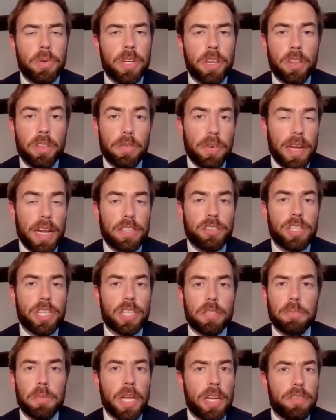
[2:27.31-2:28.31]
we know the financial
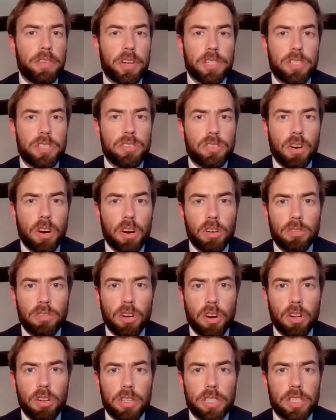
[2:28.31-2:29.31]
sector played a very
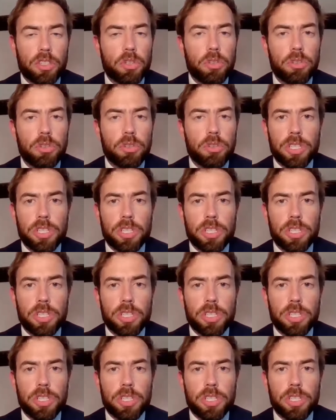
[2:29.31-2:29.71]
strong role in